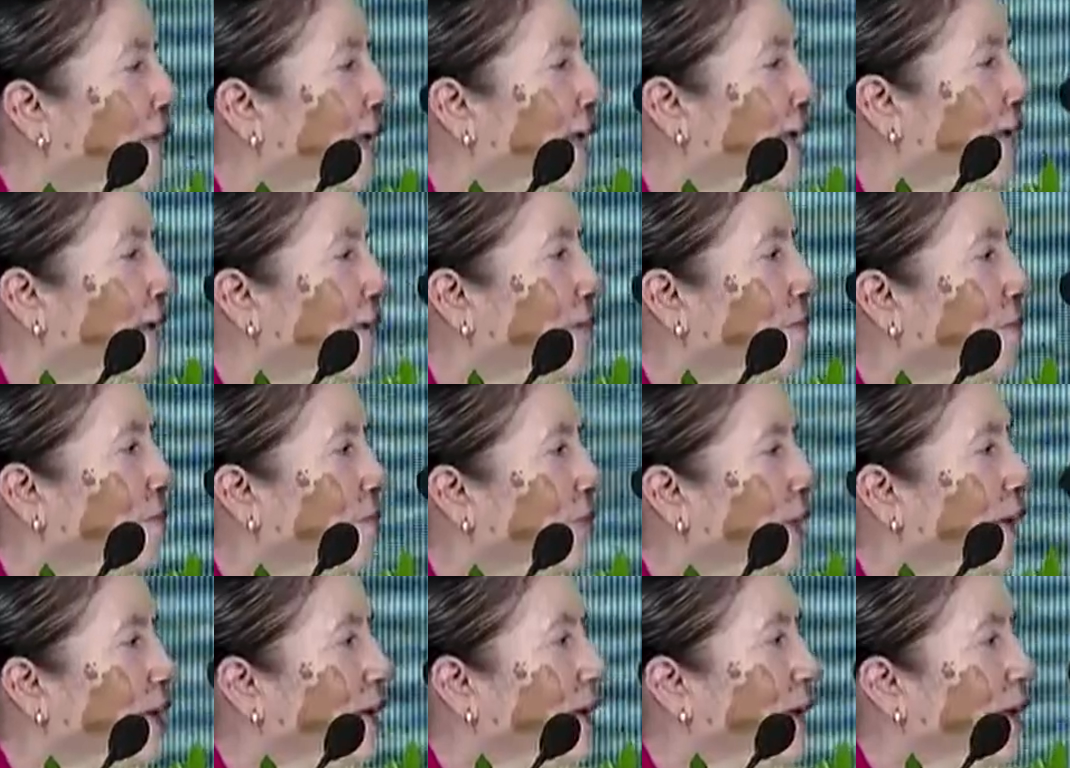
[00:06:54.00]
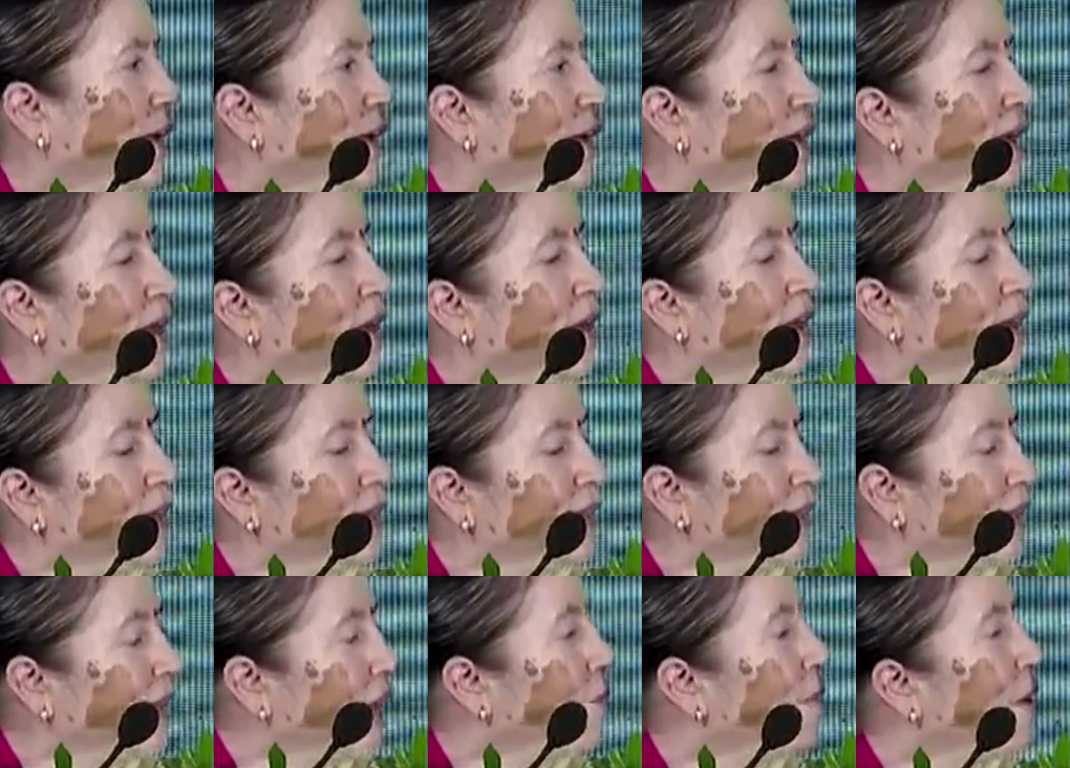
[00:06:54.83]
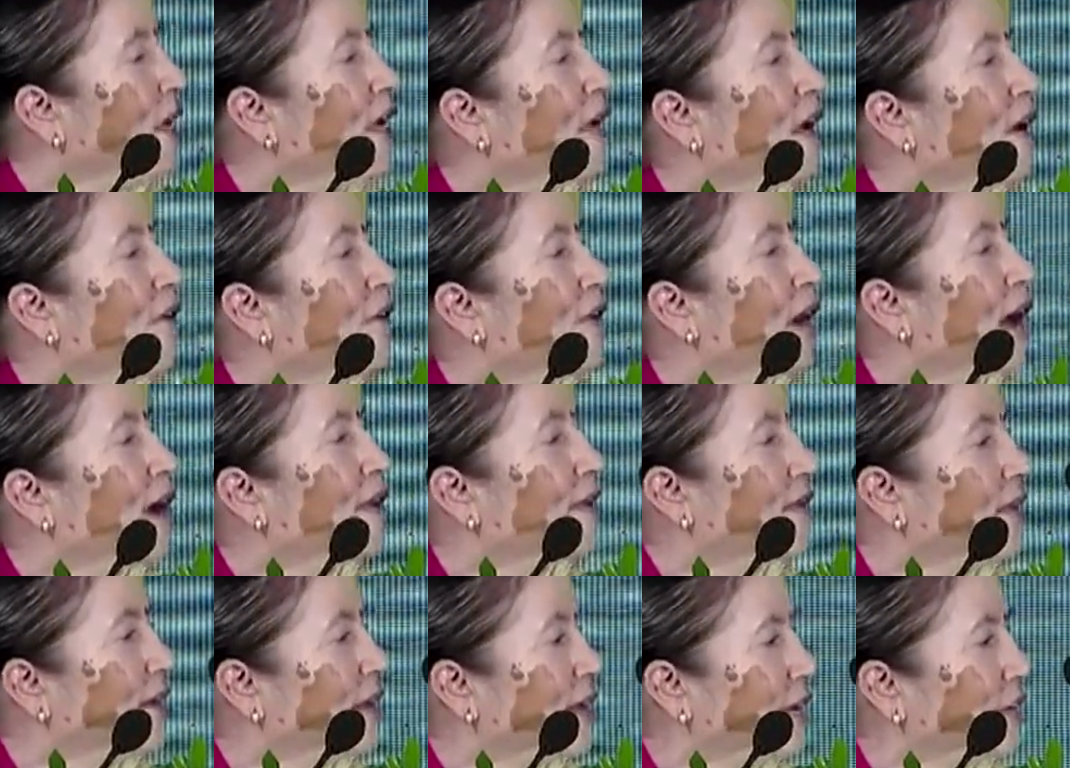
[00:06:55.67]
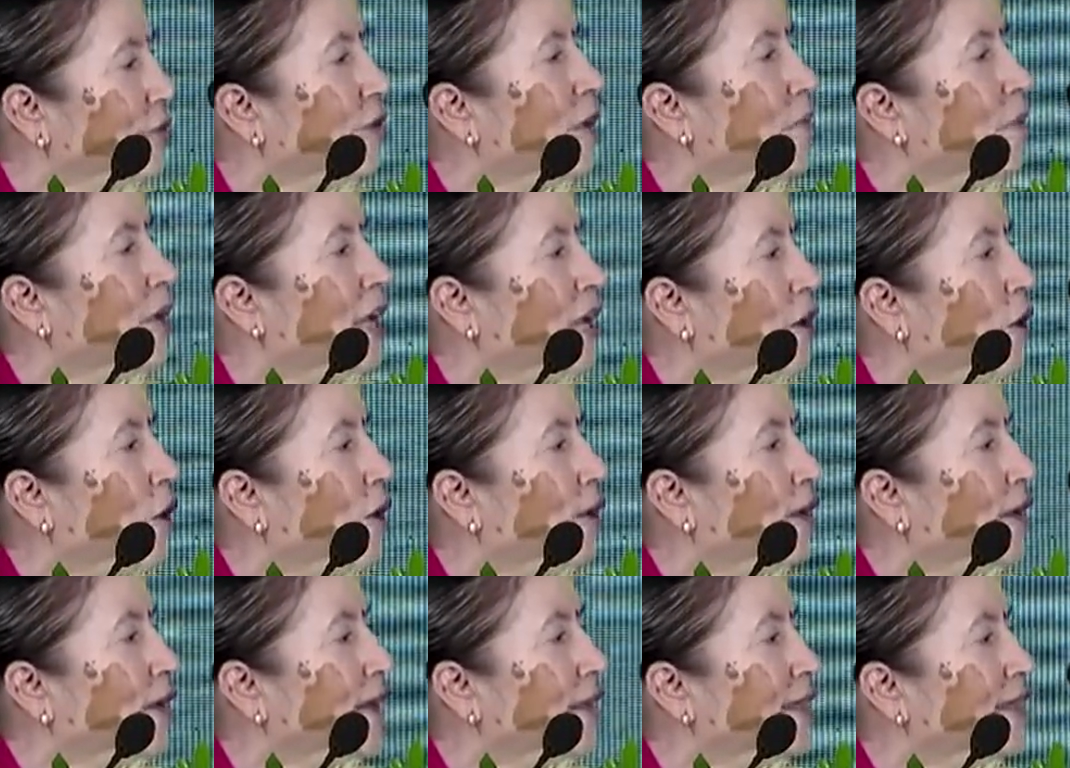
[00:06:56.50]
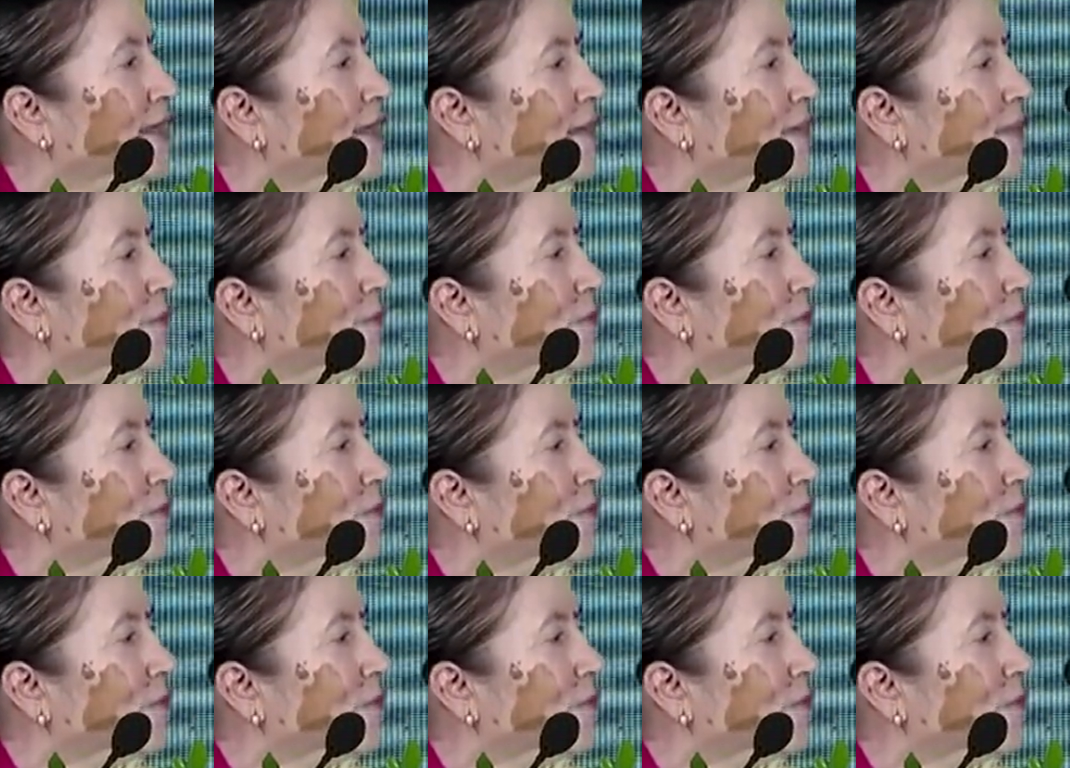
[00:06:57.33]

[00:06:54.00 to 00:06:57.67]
there. In the coming Navratri, it will be inaugurated.